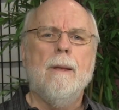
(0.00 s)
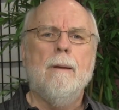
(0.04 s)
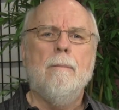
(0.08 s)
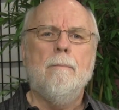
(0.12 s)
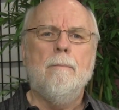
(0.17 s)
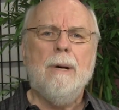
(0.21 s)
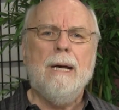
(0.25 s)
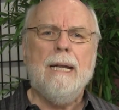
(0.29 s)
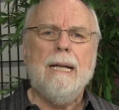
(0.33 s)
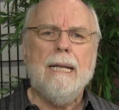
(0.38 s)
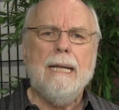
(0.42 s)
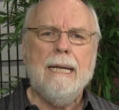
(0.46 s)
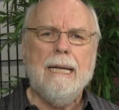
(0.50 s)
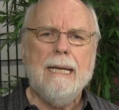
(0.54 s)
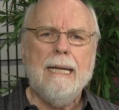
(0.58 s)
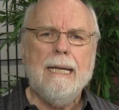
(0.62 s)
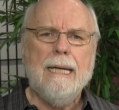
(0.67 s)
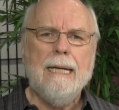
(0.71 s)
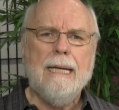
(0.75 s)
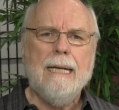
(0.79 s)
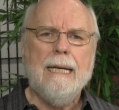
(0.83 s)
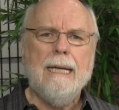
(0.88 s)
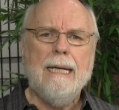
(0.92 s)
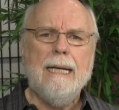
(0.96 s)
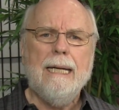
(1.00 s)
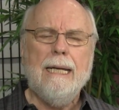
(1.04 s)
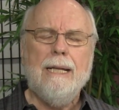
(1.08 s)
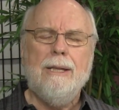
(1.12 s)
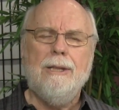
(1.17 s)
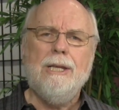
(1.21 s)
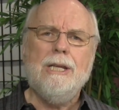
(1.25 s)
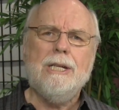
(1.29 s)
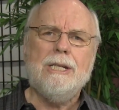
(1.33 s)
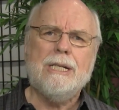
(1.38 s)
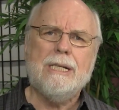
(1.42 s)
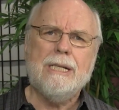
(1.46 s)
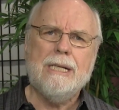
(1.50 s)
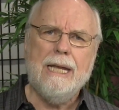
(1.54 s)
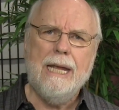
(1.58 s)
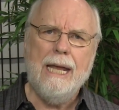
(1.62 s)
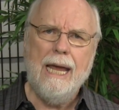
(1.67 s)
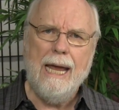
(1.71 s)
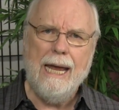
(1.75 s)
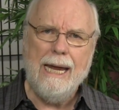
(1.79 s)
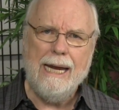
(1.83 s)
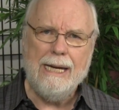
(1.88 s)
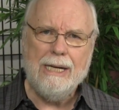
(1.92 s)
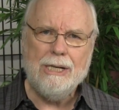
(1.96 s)
But in this
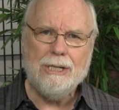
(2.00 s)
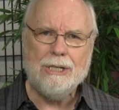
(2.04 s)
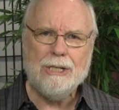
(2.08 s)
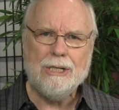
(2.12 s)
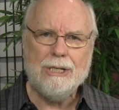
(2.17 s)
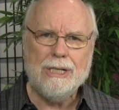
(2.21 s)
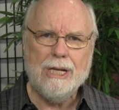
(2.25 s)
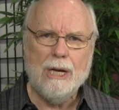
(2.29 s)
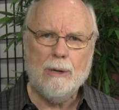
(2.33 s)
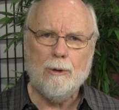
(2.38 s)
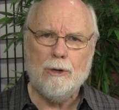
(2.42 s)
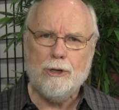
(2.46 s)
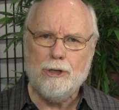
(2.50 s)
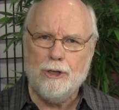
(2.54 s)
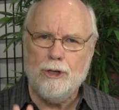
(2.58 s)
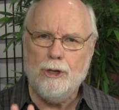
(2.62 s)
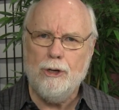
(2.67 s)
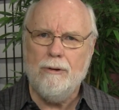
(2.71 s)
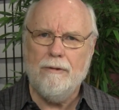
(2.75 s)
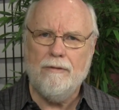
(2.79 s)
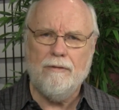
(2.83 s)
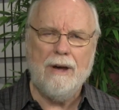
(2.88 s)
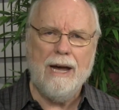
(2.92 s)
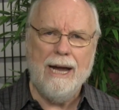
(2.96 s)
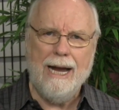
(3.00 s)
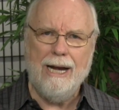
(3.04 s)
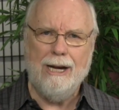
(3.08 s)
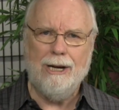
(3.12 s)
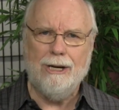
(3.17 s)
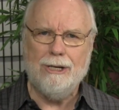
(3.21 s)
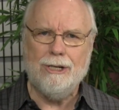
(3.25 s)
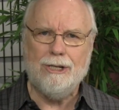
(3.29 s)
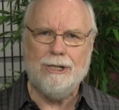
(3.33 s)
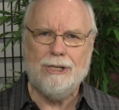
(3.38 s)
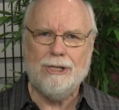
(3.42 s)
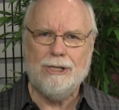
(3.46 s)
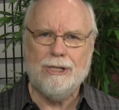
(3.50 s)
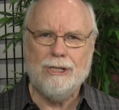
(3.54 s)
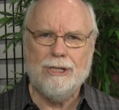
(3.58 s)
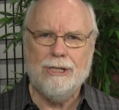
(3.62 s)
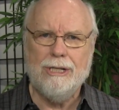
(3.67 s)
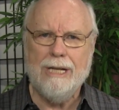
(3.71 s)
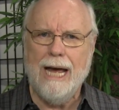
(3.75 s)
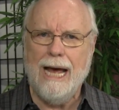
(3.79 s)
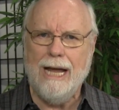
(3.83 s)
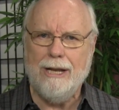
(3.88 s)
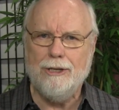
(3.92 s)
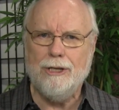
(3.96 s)
case, there were 2 fires,
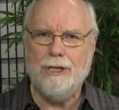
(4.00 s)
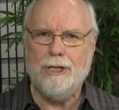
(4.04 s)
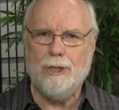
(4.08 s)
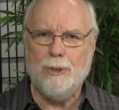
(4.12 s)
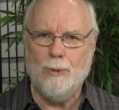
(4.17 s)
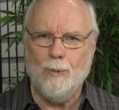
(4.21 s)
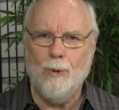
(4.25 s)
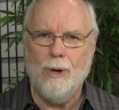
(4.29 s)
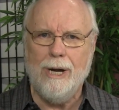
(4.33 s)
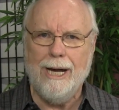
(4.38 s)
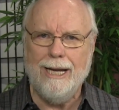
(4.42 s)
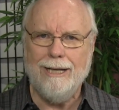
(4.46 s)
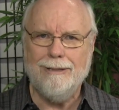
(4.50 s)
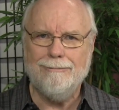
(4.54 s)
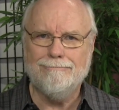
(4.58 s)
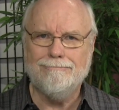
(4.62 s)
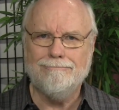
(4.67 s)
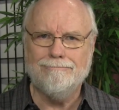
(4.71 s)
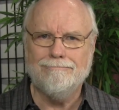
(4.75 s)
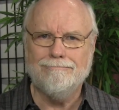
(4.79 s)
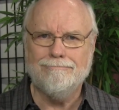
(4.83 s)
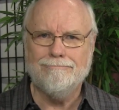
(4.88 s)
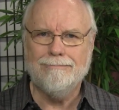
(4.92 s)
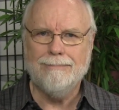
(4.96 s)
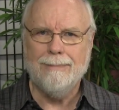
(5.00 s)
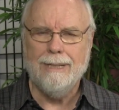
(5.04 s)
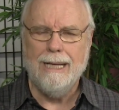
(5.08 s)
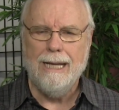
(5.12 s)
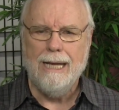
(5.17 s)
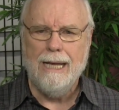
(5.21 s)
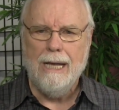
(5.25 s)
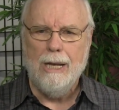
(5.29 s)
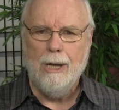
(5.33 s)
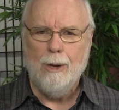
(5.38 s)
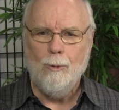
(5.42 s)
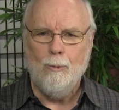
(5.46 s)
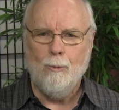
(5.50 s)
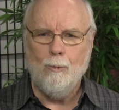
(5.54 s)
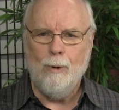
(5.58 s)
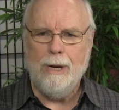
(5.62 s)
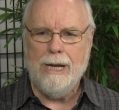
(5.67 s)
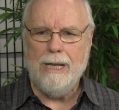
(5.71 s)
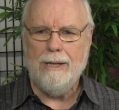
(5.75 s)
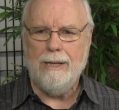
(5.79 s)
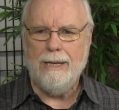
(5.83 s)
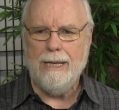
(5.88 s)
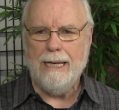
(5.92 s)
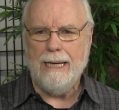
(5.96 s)
not just one.
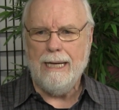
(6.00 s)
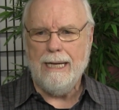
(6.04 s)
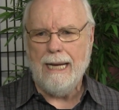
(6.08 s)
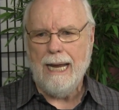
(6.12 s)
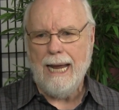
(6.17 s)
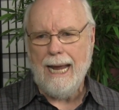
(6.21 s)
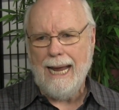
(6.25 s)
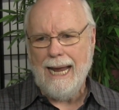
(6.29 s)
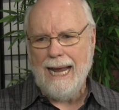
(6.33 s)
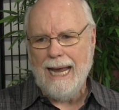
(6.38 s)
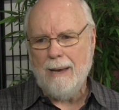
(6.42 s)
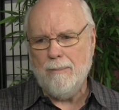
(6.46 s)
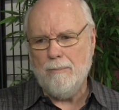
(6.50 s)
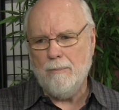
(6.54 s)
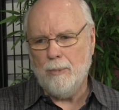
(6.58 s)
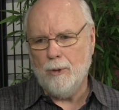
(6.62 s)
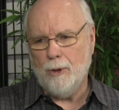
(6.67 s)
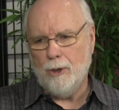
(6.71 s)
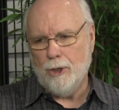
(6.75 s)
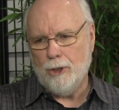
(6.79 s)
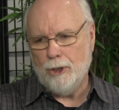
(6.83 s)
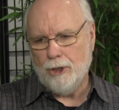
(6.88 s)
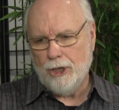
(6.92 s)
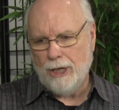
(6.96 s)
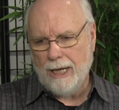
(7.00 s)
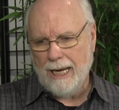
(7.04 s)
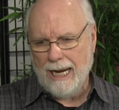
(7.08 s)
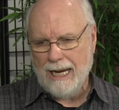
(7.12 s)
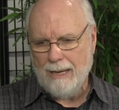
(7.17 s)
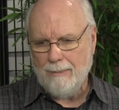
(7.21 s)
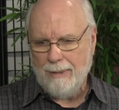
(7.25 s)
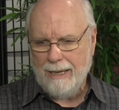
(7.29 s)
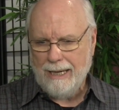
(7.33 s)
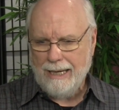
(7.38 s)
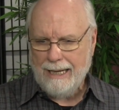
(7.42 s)
when the ambush came